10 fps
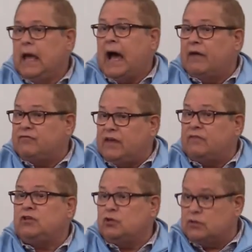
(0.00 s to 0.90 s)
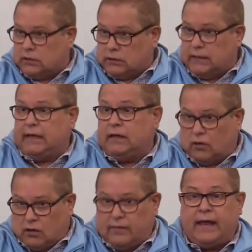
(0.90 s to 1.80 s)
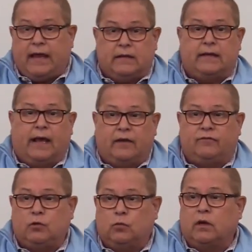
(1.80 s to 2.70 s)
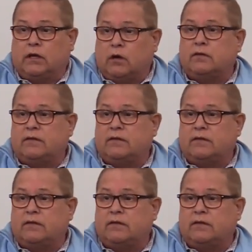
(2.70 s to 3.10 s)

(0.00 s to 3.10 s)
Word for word: I've given you the link on the handout if you want to go to